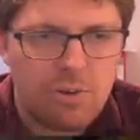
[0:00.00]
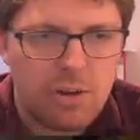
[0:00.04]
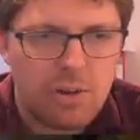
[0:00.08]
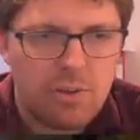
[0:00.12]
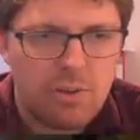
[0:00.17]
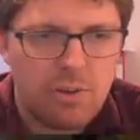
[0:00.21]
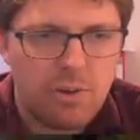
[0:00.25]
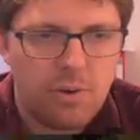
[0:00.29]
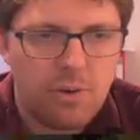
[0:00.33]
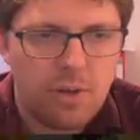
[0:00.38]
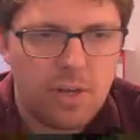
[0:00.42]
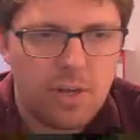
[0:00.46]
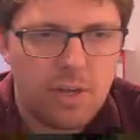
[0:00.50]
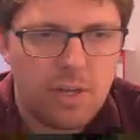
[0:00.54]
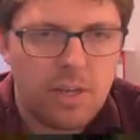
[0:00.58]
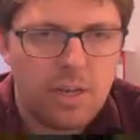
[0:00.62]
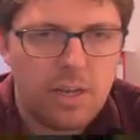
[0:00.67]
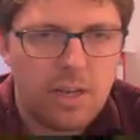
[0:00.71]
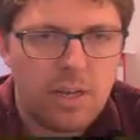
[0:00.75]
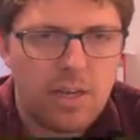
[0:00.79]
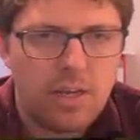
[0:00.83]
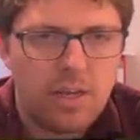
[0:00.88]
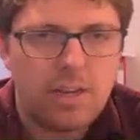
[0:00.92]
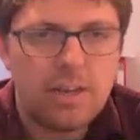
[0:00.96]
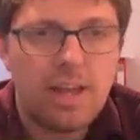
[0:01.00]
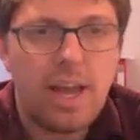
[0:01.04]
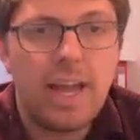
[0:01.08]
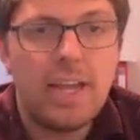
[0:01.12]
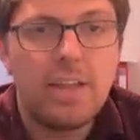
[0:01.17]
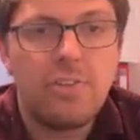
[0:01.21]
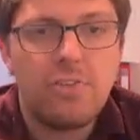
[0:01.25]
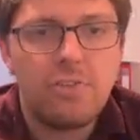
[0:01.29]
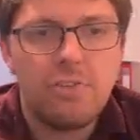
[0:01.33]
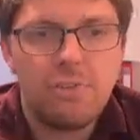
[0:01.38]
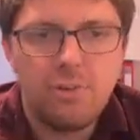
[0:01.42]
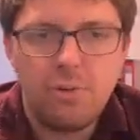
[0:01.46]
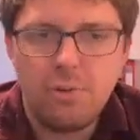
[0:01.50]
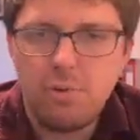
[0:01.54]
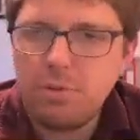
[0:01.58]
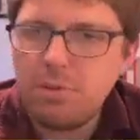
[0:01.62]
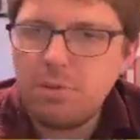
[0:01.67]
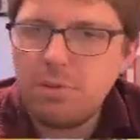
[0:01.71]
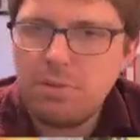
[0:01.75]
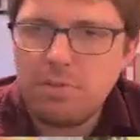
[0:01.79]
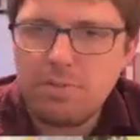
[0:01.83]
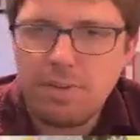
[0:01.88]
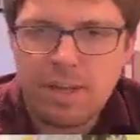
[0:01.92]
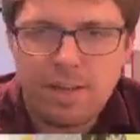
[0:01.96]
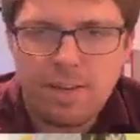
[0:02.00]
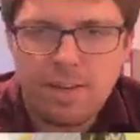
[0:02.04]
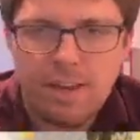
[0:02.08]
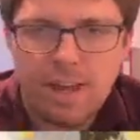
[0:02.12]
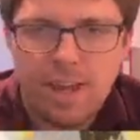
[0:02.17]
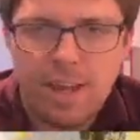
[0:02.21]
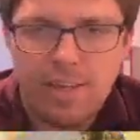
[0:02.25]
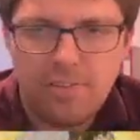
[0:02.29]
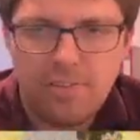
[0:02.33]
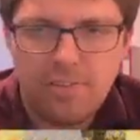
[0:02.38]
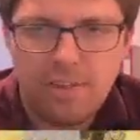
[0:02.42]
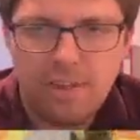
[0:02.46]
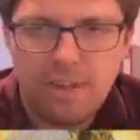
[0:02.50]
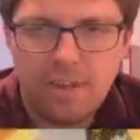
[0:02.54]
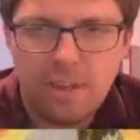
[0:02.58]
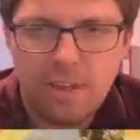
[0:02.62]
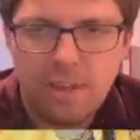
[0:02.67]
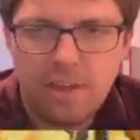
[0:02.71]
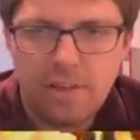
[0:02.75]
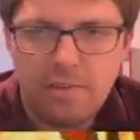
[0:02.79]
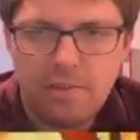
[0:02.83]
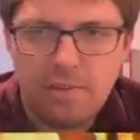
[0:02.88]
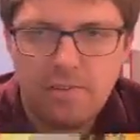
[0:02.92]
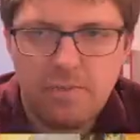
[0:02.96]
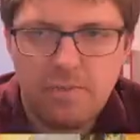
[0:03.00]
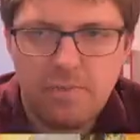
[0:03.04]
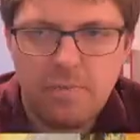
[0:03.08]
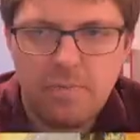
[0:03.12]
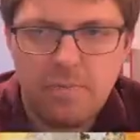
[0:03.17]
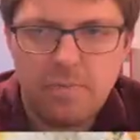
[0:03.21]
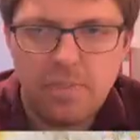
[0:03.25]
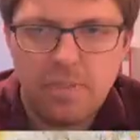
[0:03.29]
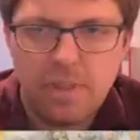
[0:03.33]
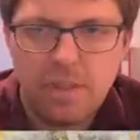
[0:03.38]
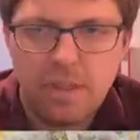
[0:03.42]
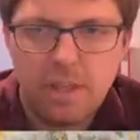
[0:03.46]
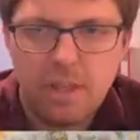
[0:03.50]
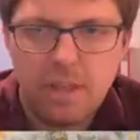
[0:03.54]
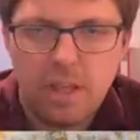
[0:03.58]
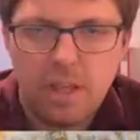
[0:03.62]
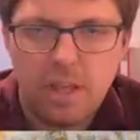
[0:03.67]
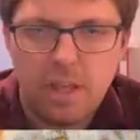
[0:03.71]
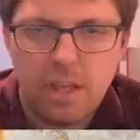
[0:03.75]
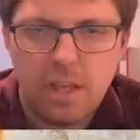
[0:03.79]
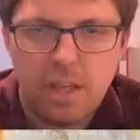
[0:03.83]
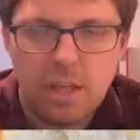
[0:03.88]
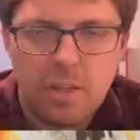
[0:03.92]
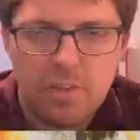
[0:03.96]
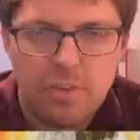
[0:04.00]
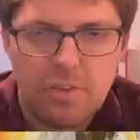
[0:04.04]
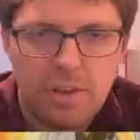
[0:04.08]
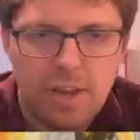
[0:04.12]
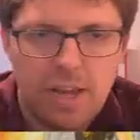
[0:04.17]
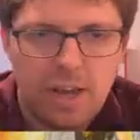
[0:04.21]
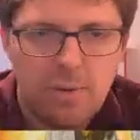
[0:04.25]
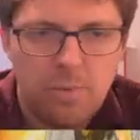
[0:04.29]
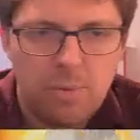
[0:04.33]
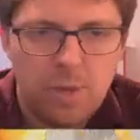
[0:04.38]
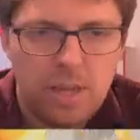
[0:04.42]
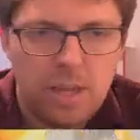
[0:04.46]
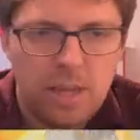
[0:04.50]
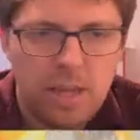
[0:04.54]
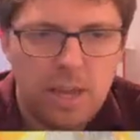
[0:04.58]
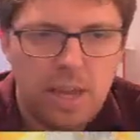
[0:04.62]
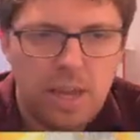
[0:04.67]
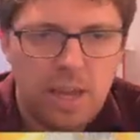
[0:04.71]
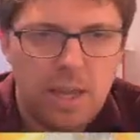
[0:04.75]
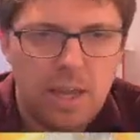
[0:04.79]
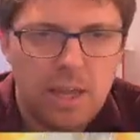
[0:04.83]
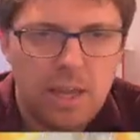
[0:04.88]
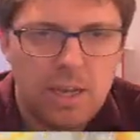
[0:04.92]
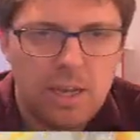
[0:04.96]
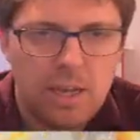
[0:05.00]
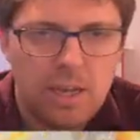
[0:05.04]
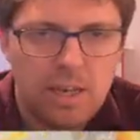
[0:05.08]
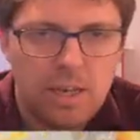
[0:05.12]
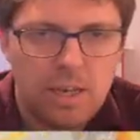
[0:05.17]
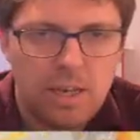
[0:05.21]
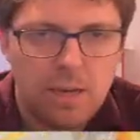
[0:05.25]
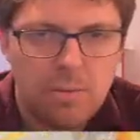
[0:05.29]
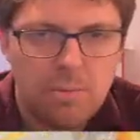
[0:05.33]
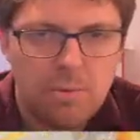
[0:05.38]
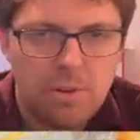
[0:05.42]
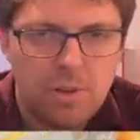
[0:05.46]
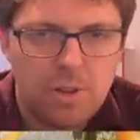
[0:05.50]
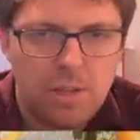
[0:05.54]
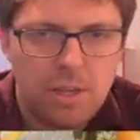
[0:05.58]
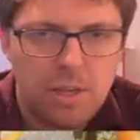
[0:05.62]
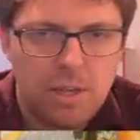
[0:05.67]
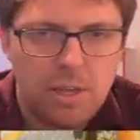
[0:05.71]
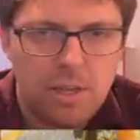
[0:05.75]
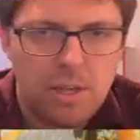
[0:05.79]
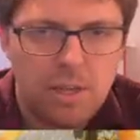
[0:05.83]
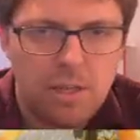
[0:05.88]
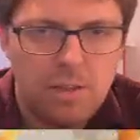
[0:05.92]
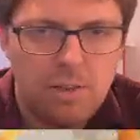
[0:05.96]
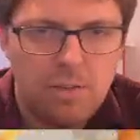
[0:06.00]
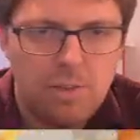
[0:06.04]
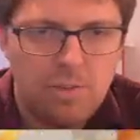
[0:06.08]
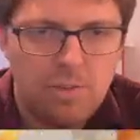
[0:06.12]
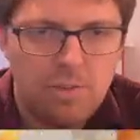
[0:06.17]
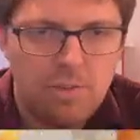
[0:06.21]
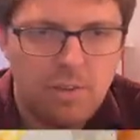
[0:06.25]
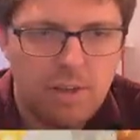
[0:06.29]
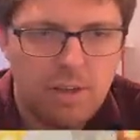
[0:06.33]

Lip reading: Token, Titan's Tooth, fantastic. So now we can double his